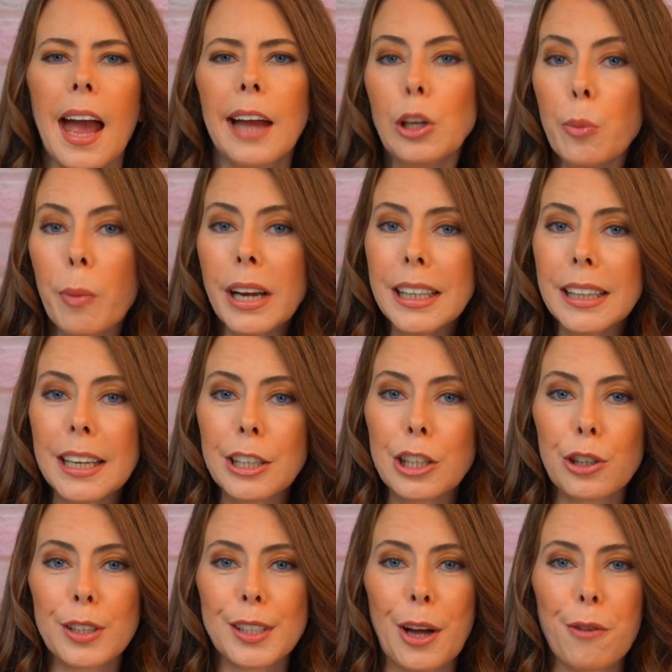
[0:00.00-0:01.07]
And you might think
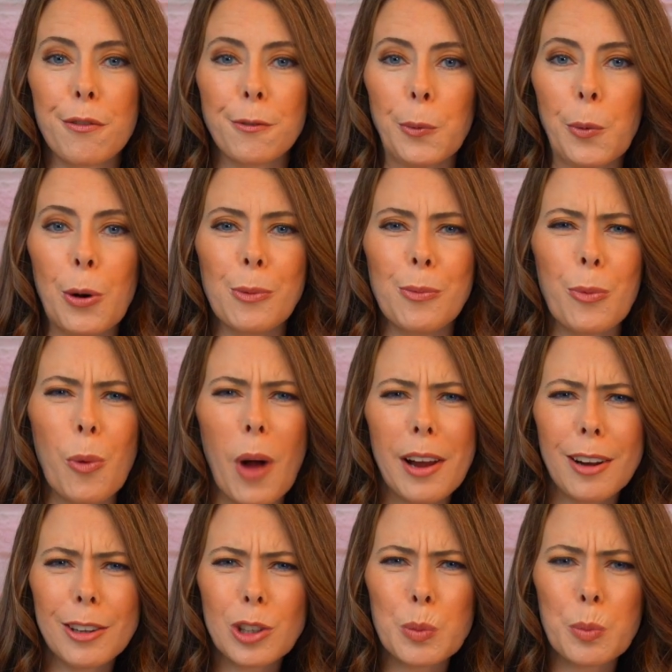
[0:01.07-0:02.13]
to yourself, well, why
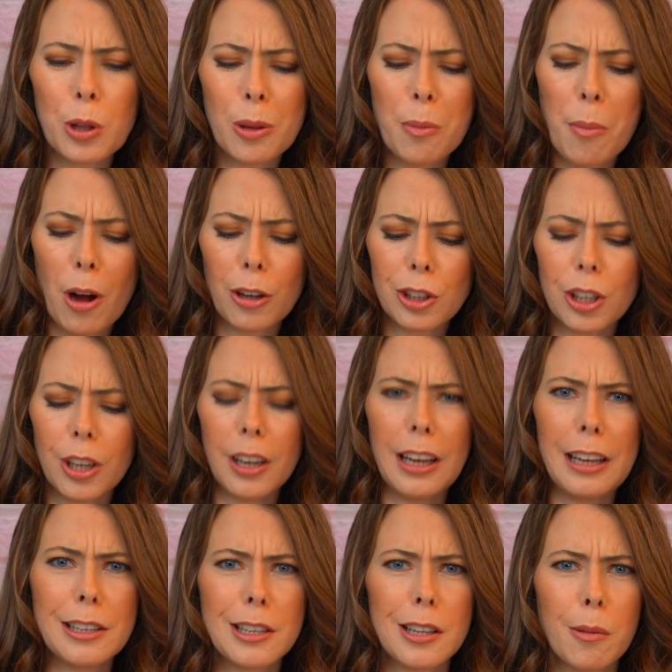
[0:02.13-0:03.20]
not just put the matcha
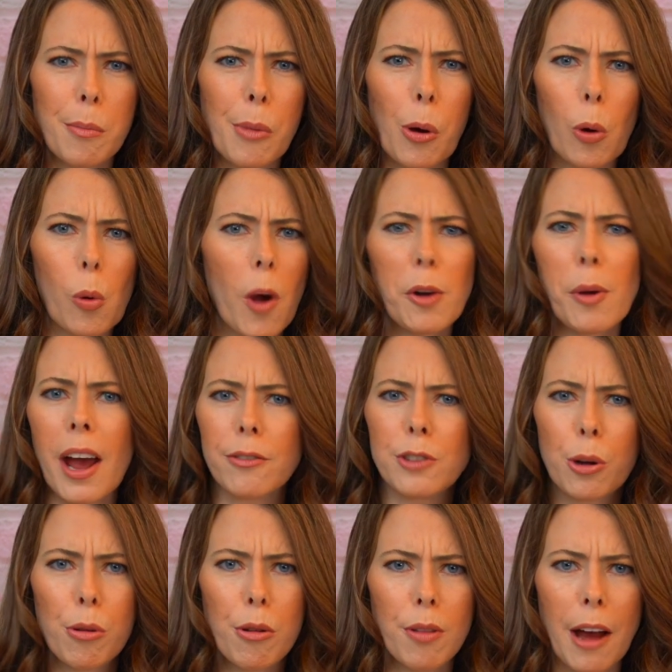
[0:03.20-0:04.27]
into the milk? Why do I have to
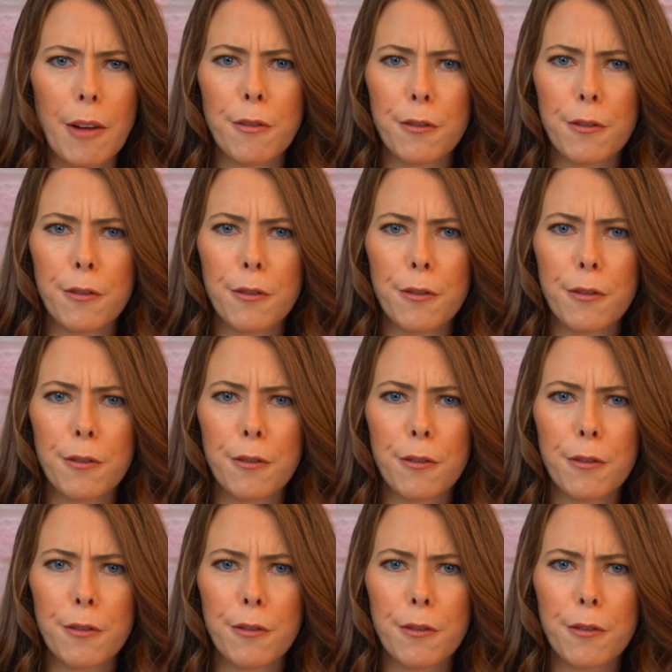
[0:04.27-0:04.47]
go through that